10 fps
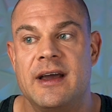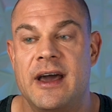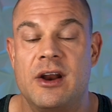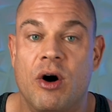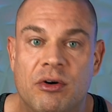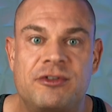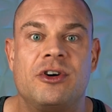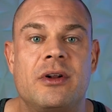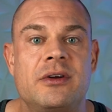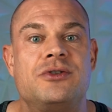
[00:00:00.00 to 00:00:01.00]
And
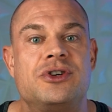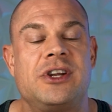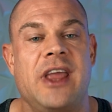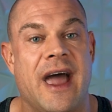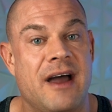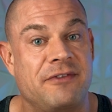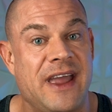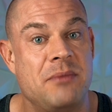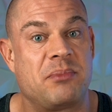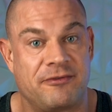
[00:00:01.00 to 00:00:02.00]
overall, you should have
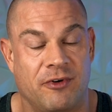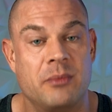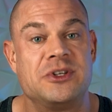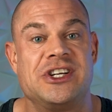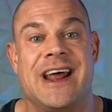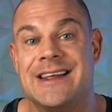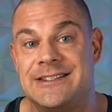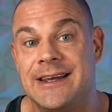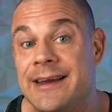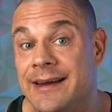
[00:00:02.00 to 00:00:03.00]
a
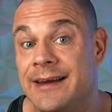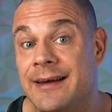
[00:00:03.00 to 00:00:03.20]
performance-enhancing